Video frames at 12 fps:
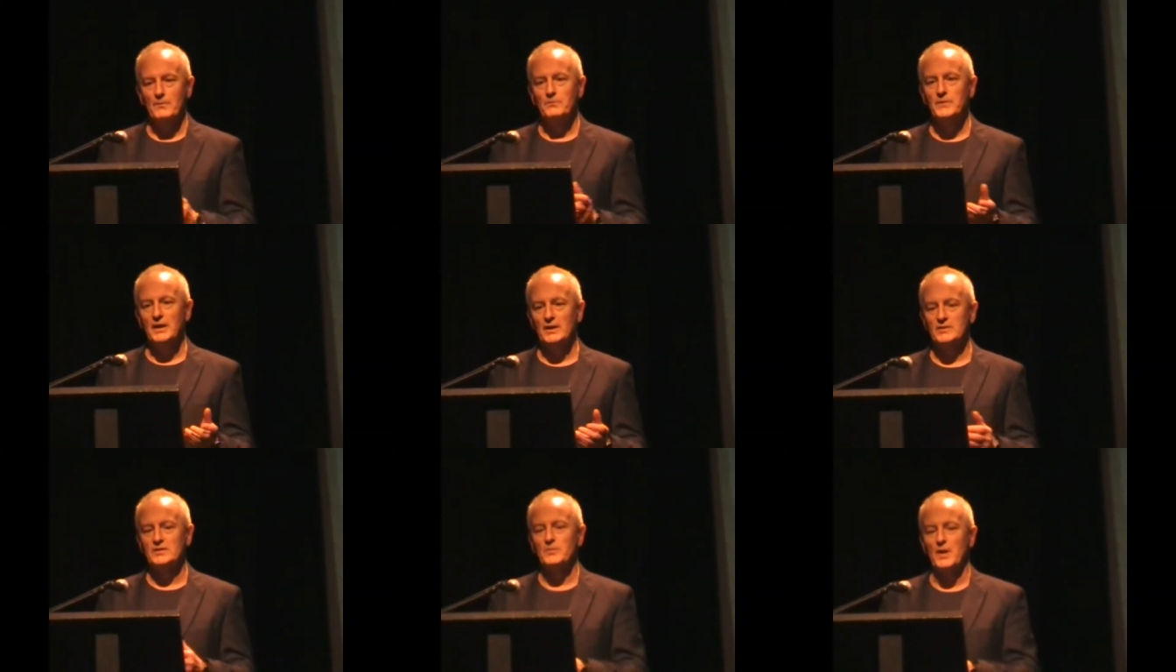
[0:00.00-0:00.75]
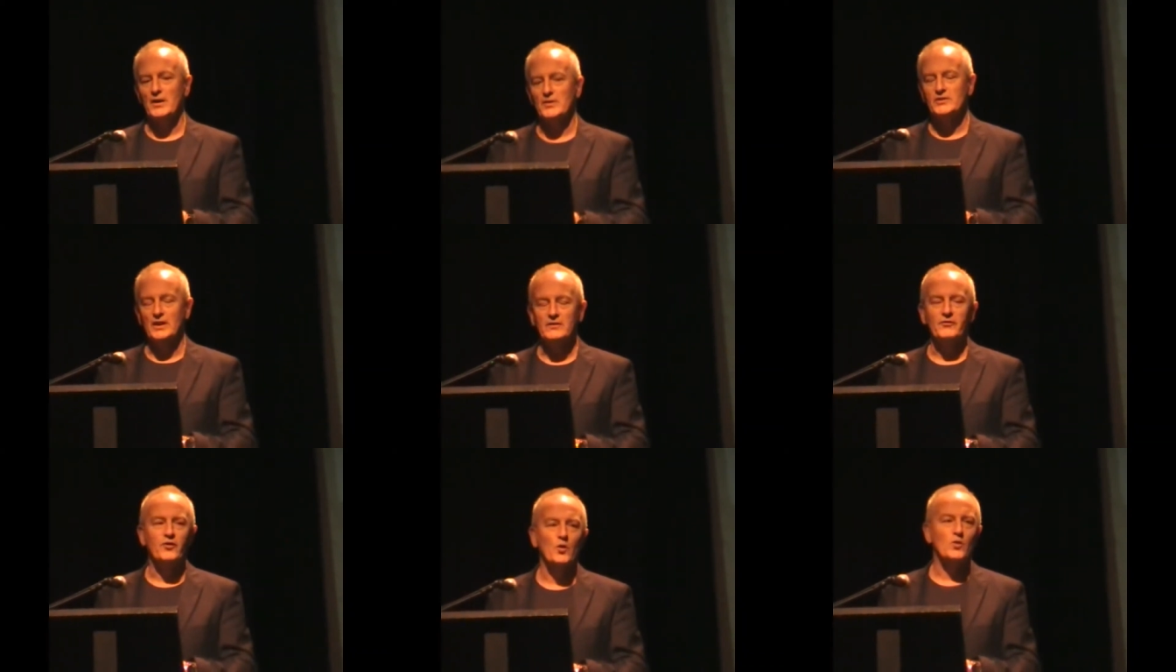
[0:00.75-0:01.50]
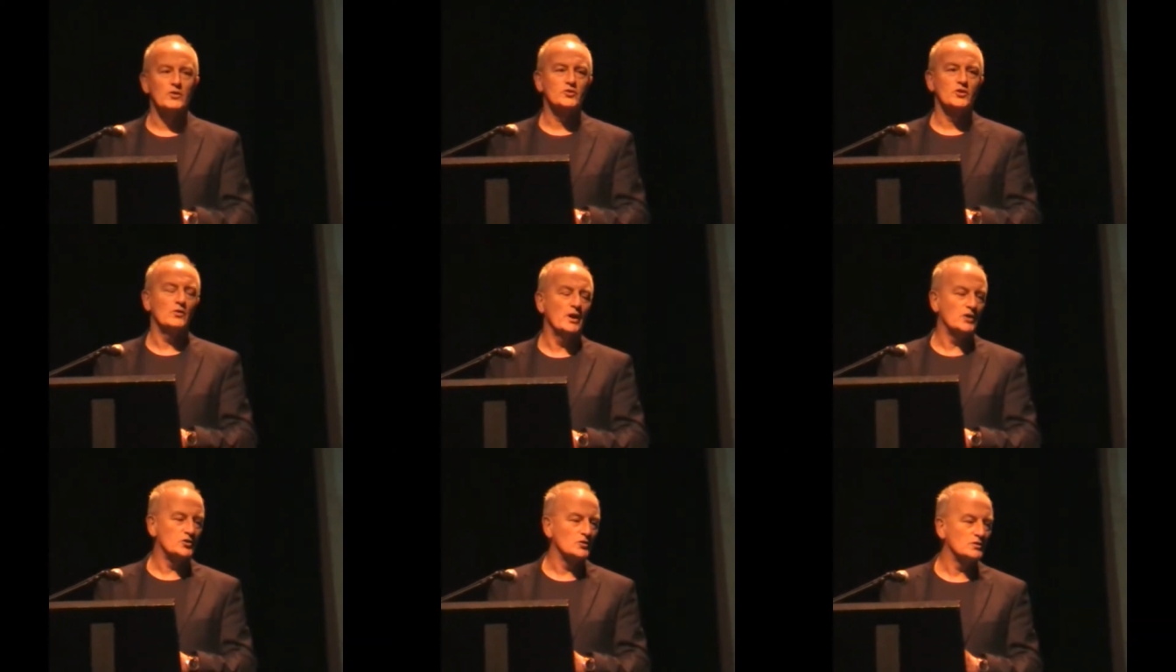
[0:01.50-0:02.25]
because as Maurice said, 4
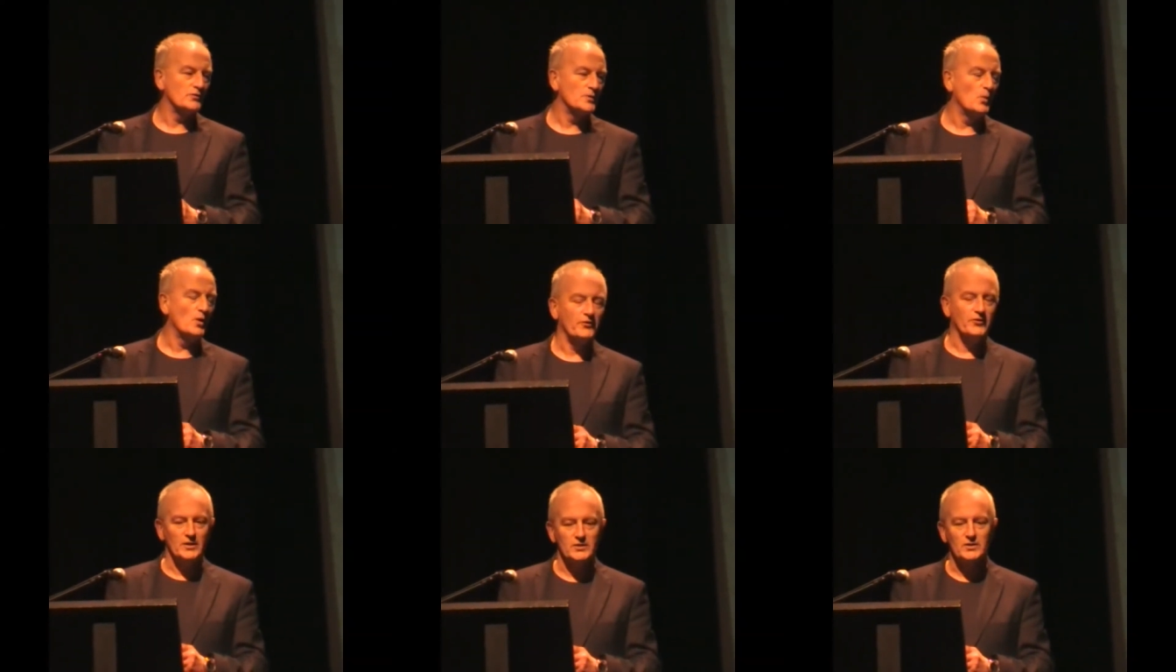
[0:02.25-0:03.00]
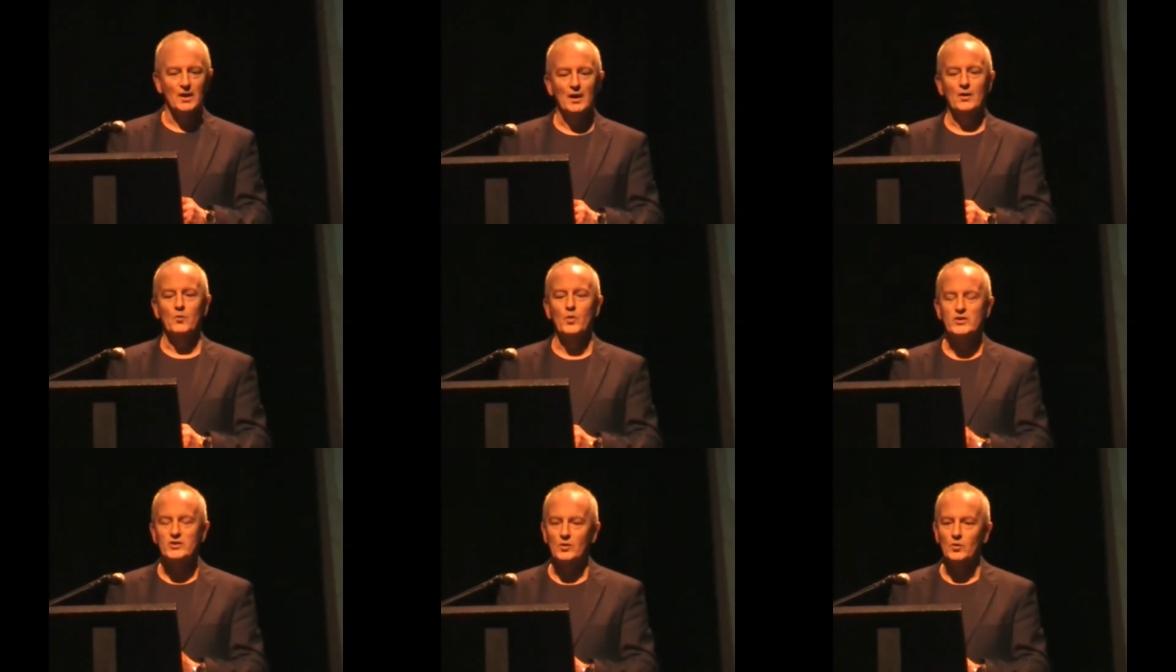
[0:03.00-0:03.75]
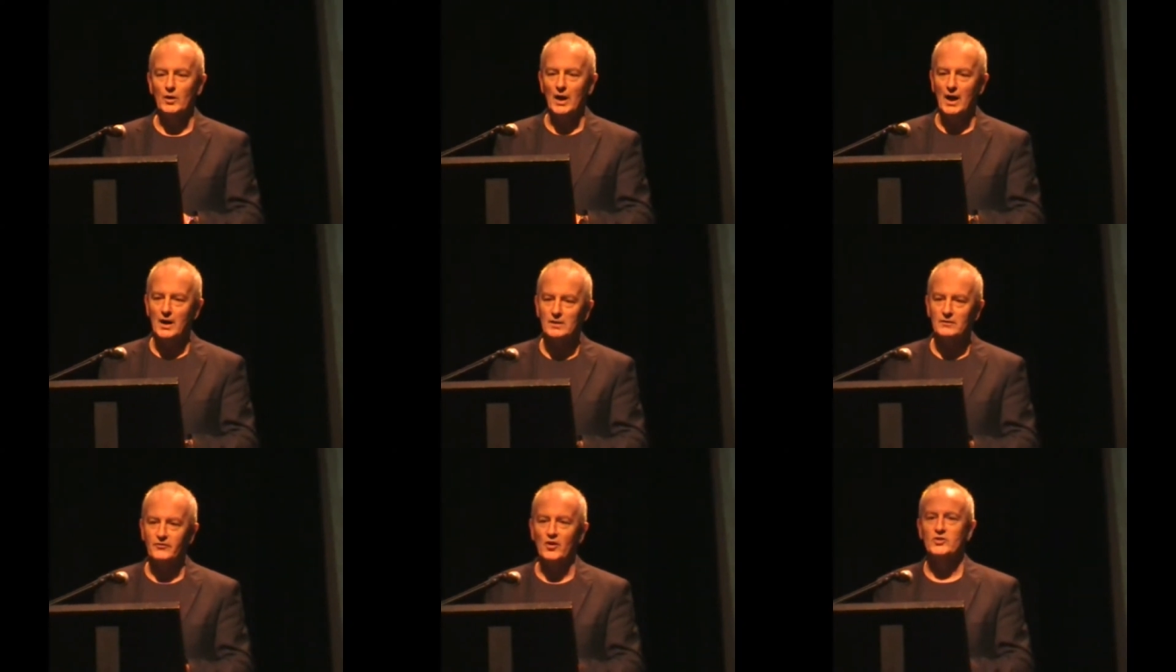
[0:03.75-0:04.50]
generations of the Murphys went to Coolard.
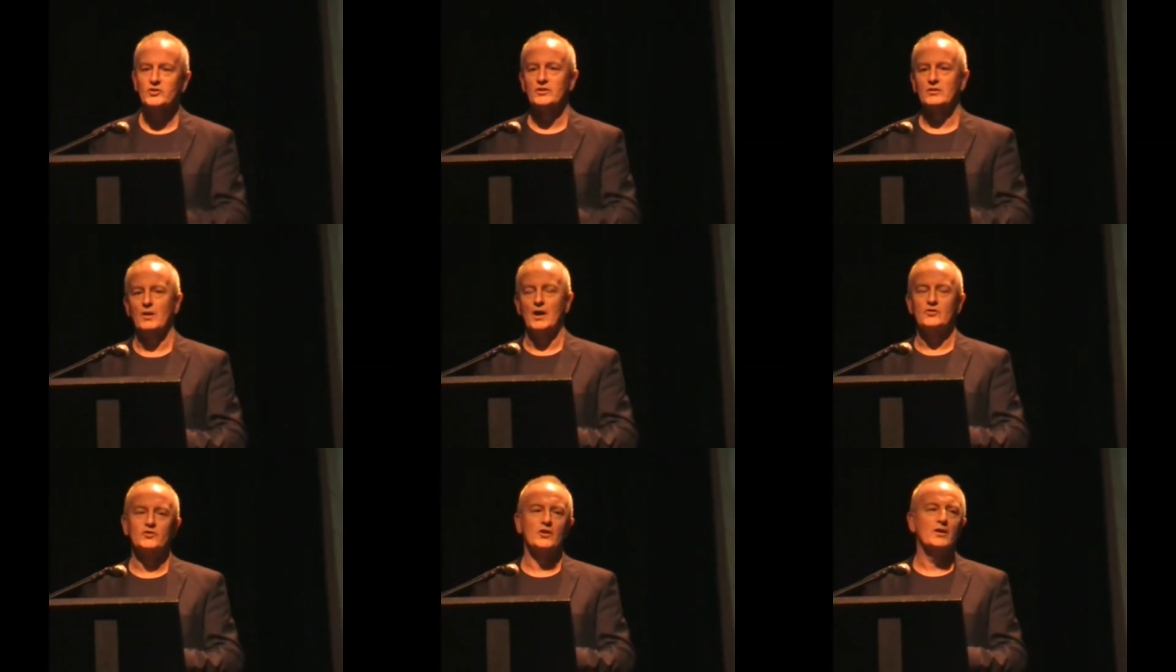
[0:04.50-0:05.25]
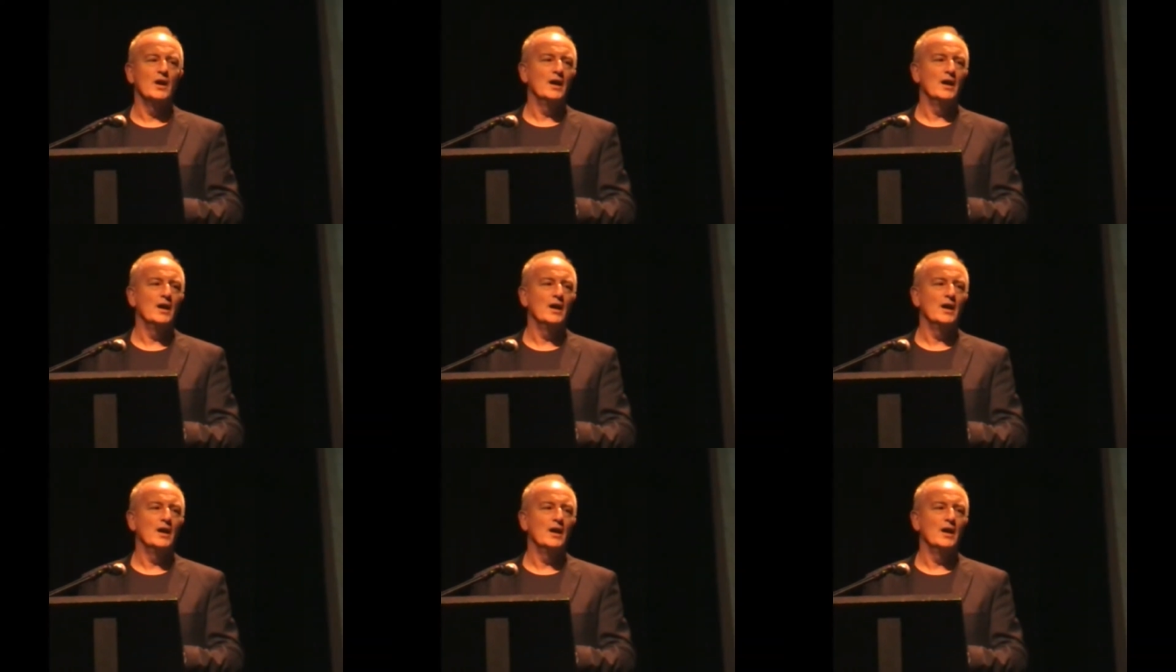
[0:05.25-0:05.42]
The first, Roger,